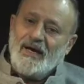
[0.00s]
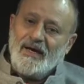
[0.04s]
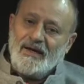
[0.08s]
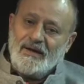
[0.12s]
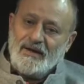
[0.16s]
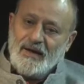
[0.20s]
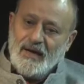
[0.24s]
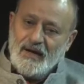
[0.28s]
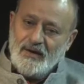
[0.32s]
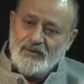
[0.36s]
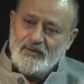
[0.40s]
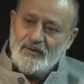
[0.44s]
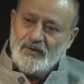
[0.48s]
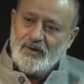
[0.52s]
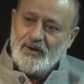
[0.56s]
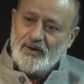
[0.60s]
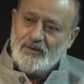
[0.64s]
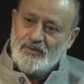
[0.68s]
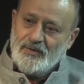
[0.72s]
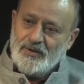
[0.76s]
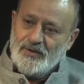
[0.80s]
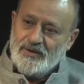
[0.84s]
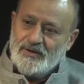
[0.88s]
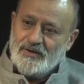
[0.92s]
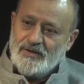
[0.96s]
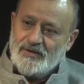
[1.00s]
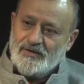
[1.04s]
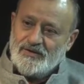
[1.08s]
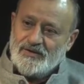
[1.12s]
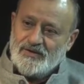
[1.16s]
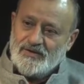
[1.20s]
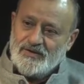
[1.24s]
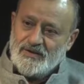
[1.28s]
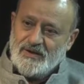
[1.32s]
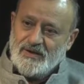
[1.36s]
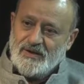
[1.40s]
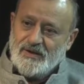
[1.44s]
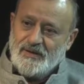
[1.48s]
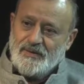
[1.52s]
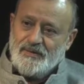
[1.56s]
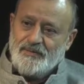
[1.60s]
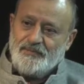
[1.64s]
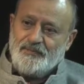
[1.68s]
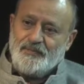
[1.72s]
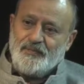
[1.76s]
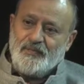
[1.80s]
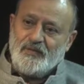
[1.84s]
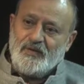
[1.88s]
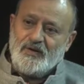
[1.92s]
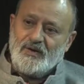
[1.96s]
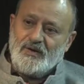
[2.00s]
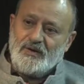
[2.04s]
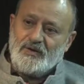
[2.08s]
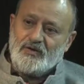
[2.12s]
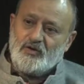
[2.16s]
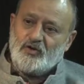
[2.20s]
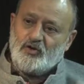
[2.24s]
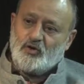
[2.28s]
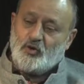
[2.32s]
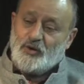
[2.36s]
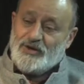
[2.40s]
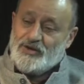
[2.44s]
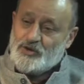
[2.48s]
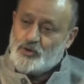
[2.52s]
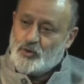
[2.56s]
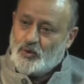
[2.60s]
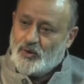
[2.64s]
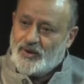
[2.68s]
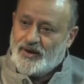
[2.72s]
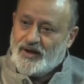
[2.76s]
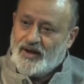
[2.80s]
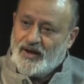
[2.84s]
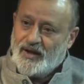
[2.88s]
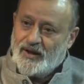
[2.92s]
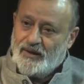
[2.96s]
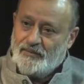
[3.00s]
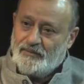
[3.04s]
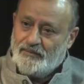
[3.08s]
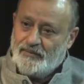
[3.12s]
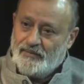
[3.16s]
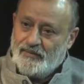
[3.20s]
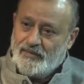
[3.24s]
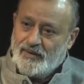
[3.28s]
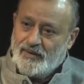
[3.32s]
And how did this switchover came?